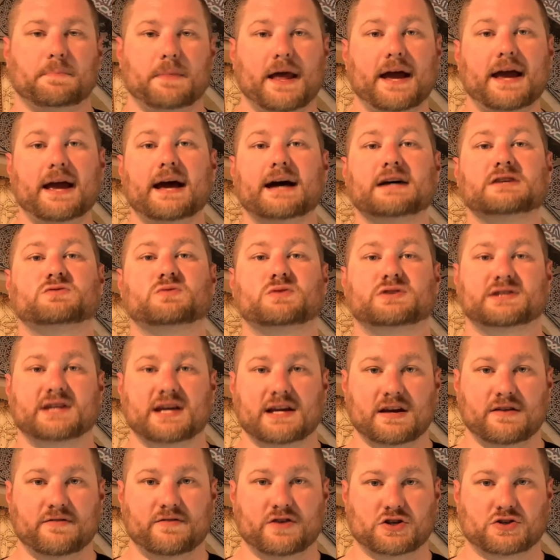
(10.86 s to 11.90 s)
Ahaz was
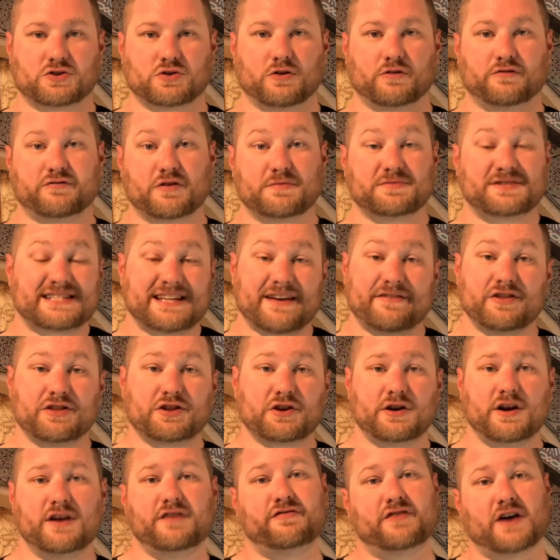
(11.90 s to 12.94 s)
king of Israel from seven
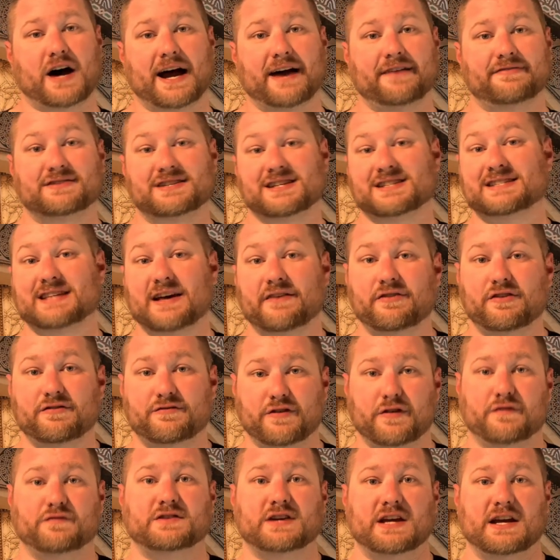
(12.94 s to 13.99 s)
thirty-five to seven
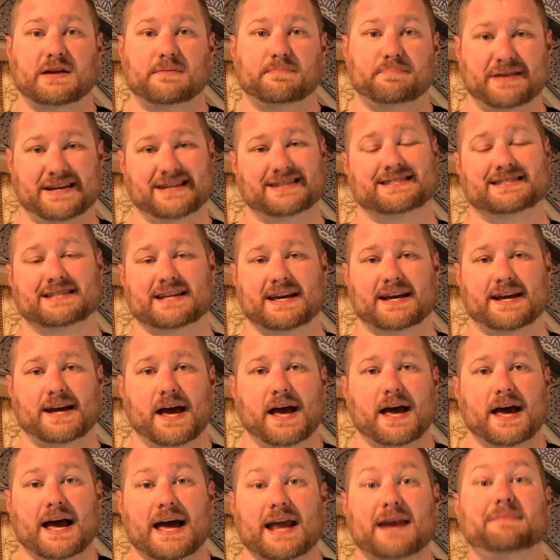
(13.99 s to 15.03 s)
fifteen B C,
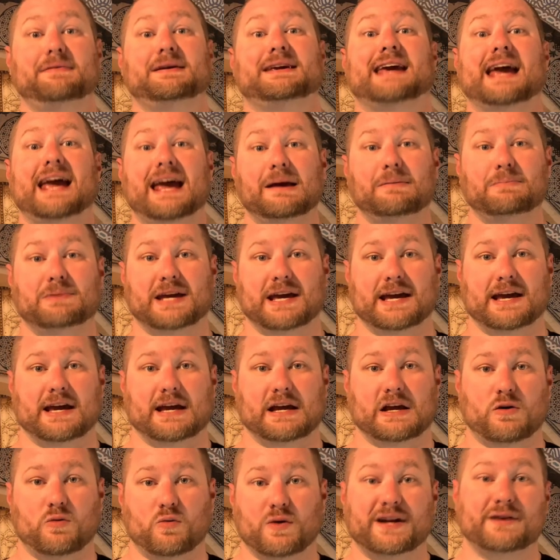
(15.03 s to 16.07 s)
and he became
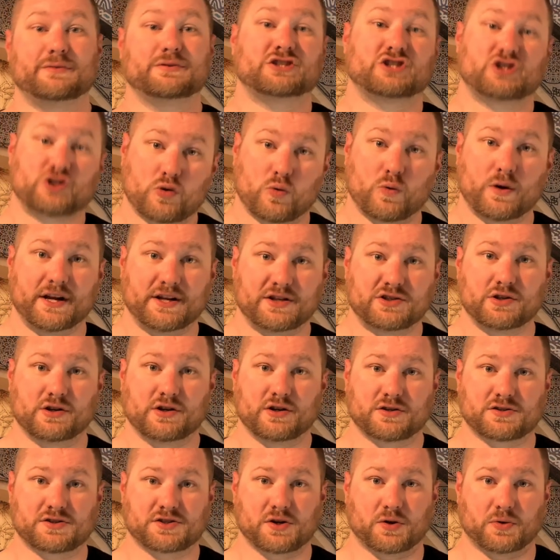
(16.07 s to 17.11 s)
king when he was twenty-two
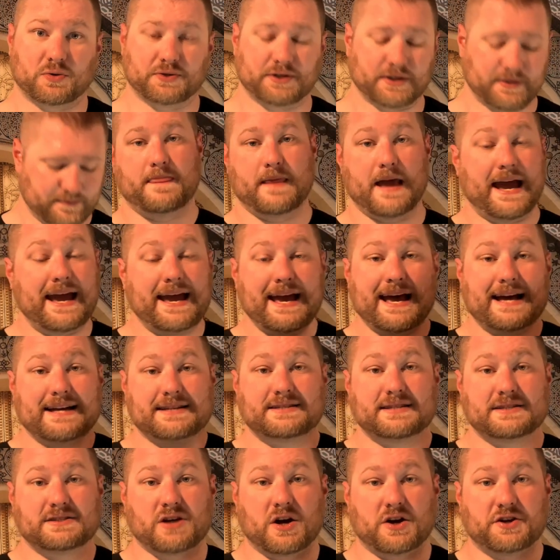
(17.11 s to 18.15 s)
years old.
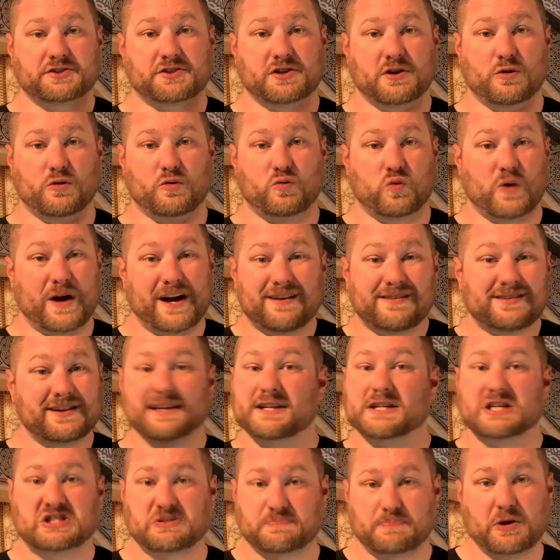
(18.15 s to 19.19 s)
Ahaz is also rarely
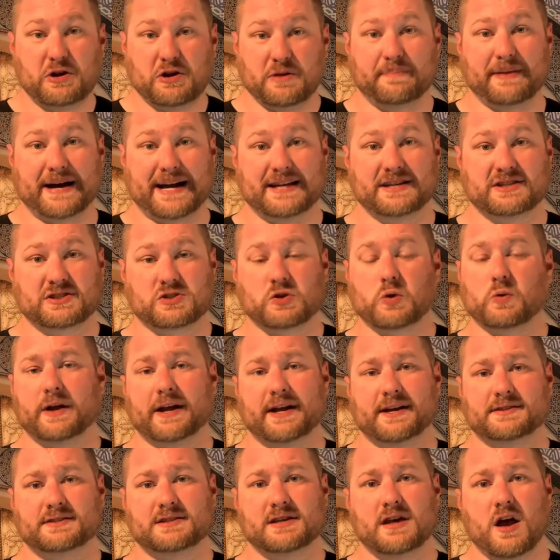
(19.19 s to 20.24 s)
disputed by
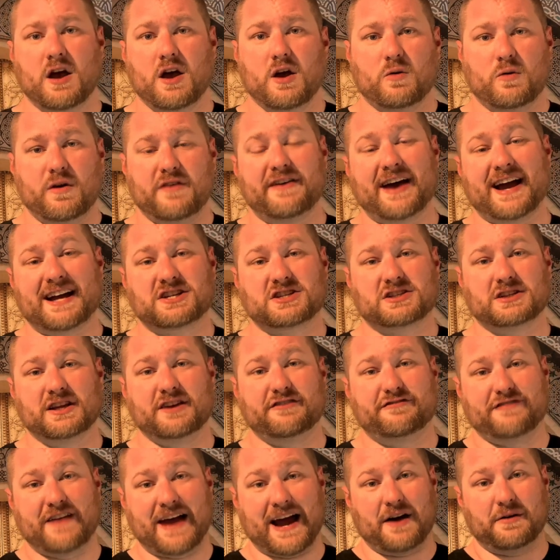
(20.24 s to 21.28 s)
historians. We've actually
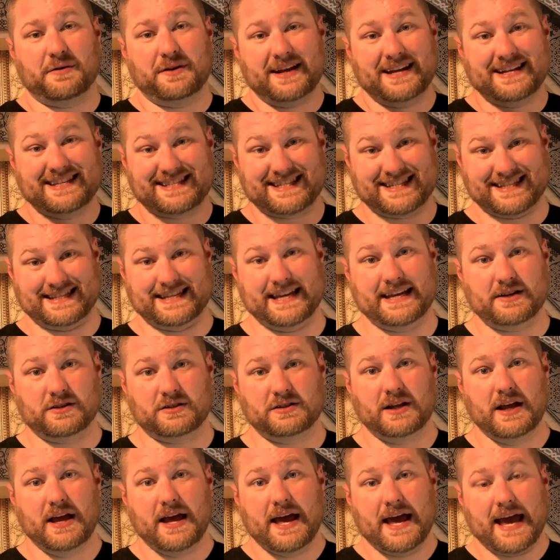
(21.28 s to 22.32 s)
found his
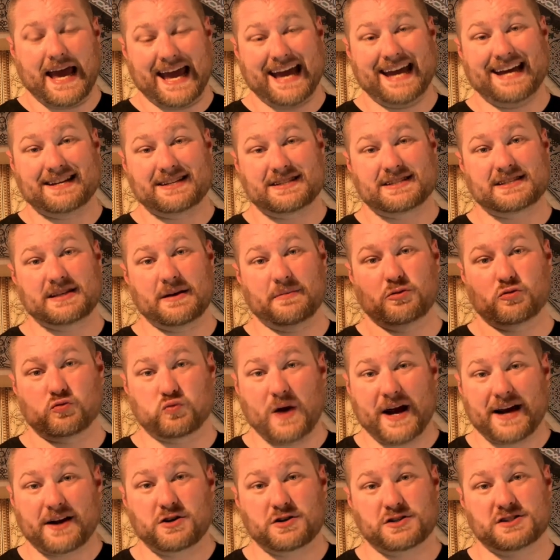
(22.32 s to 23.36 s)
seal and some
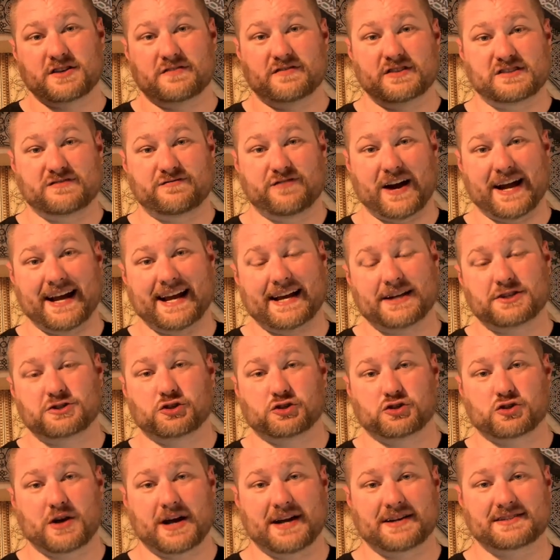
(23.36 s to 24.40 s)
records of his financial
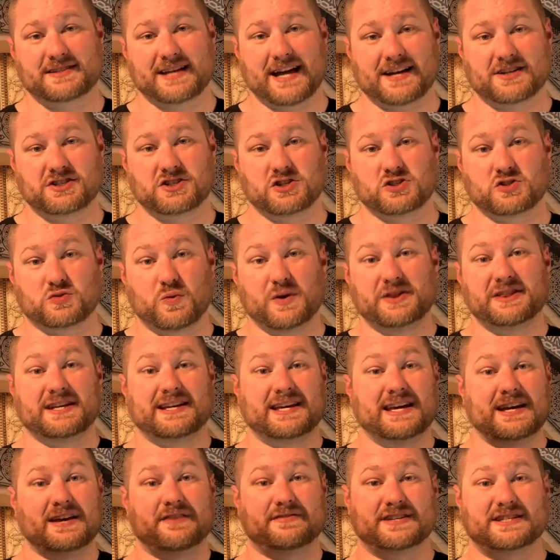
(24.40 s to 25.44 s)
transactions with the
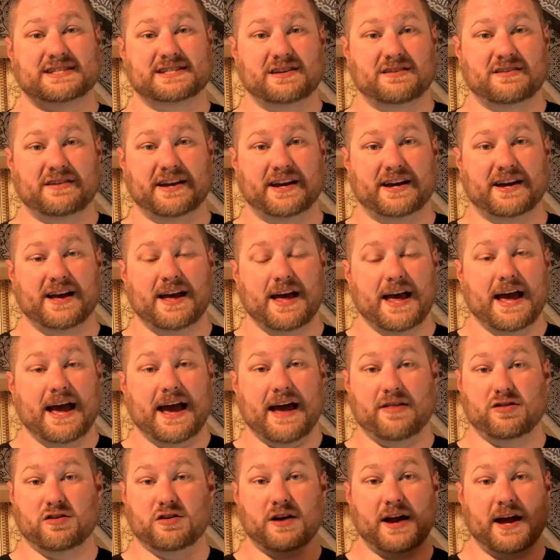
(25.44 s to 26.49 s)
king of Assyria,
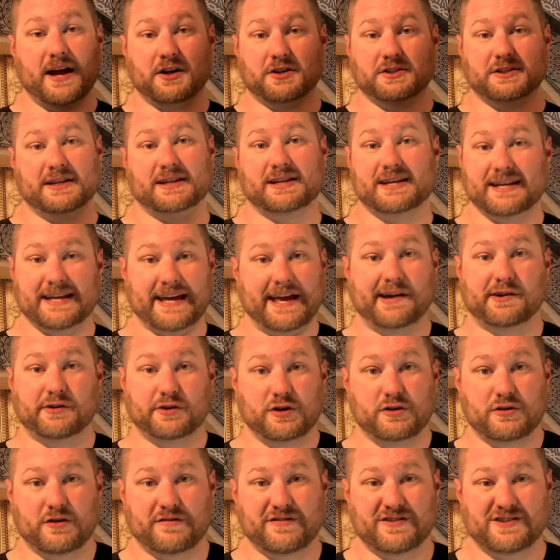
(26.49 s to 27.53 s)
and they're held at the Yale
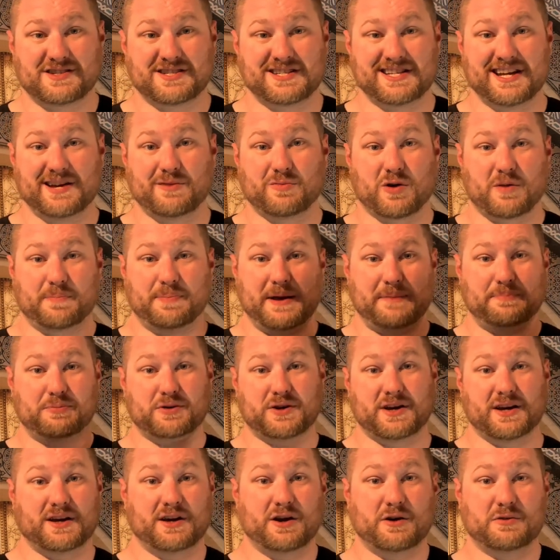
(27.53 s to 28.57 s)
University, where people
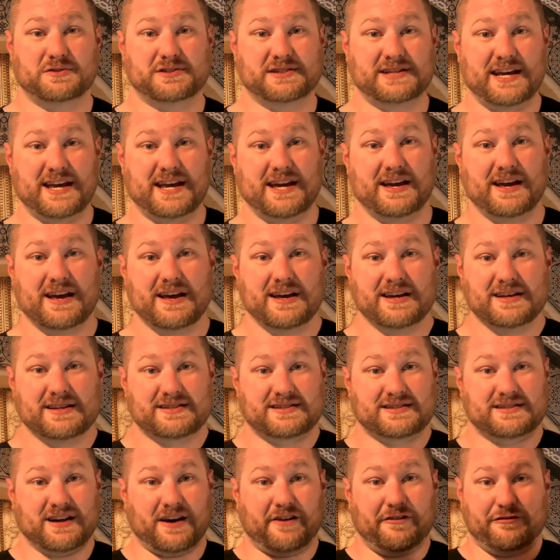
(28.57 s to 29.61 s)
can go see
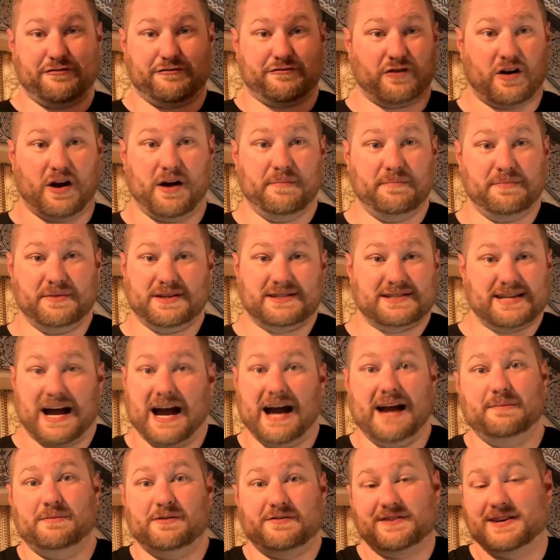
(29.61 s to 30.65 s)
stuff from the
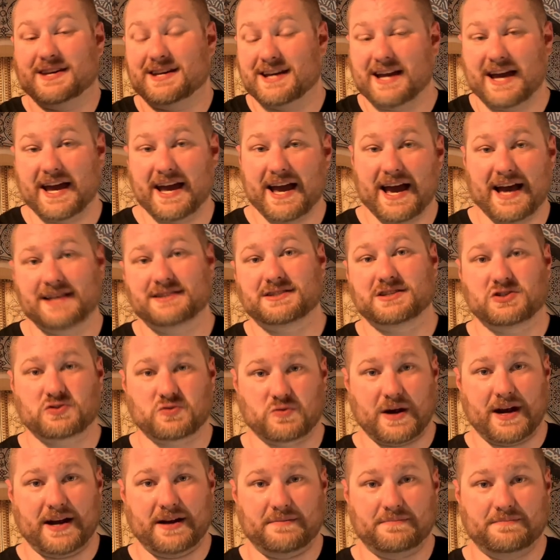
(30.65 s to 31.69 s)
time of King Ahaz's
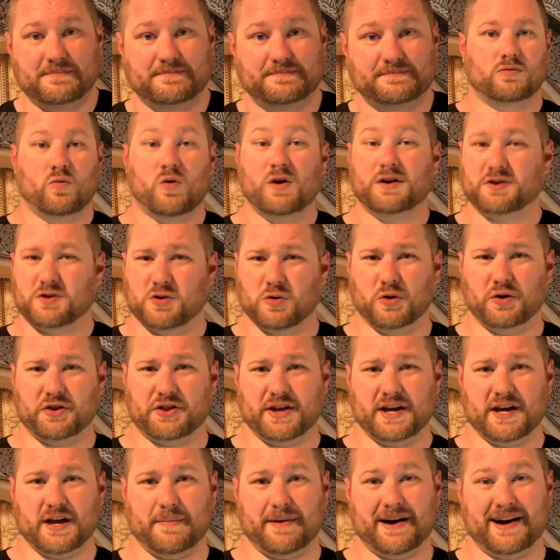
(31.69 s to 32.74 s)
reign. One cool
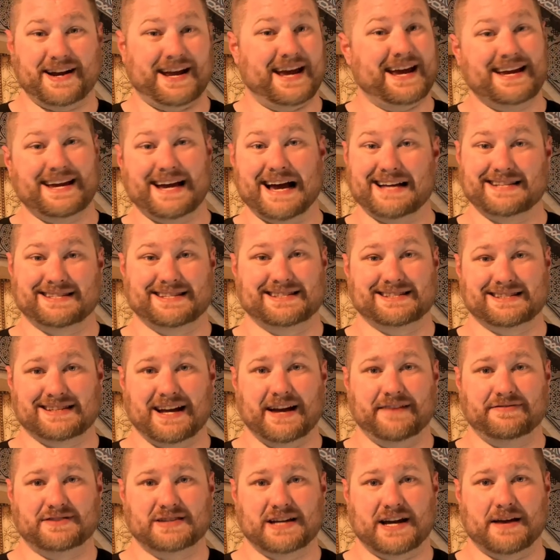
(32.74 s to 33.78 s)
thing about Ahaz's
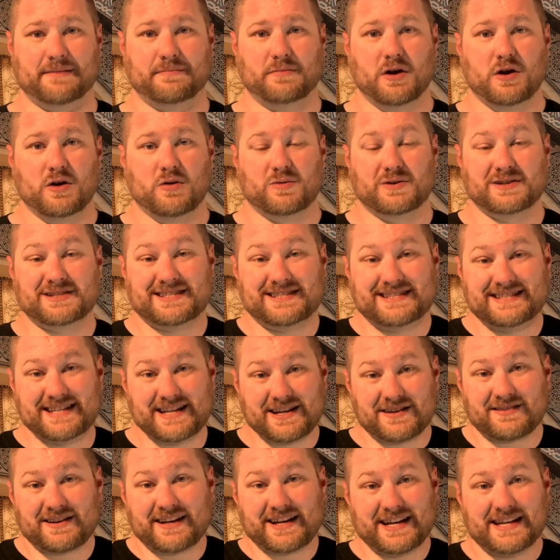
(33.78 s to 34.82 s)
lifetime was
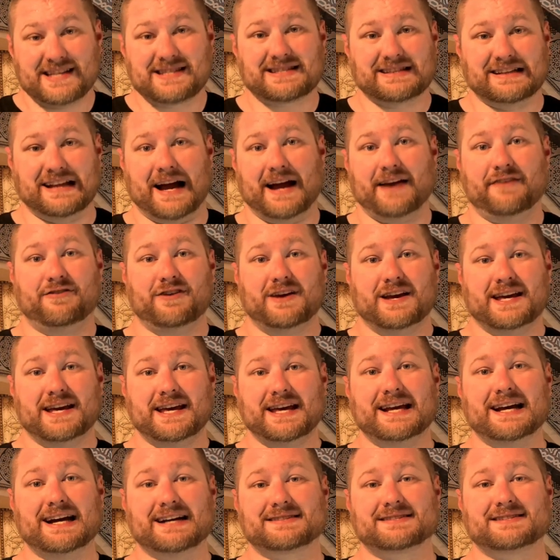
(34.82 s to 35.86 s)
during his life,
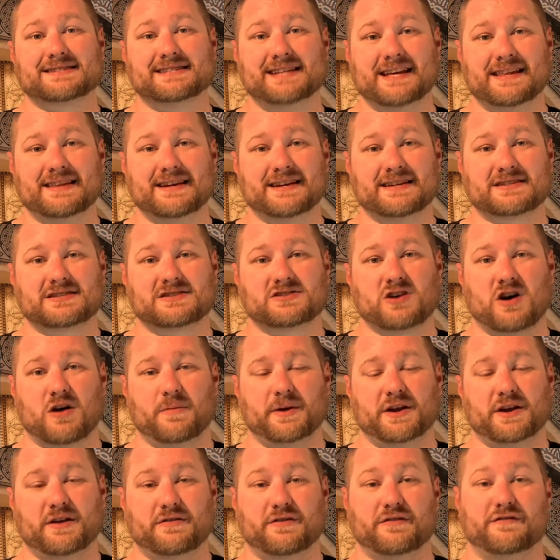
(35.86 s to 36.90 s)
he got to see the
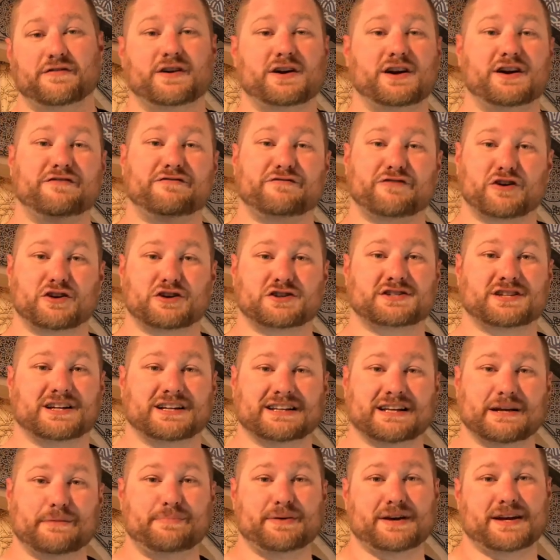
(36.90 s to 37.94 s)
installment of the very first
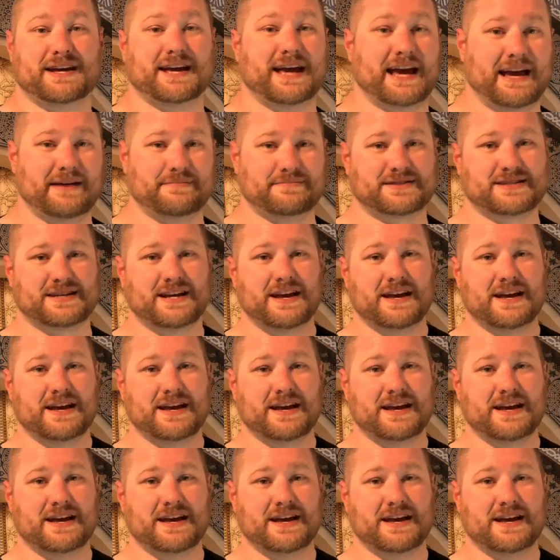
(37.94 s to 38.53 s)
Olympic Games.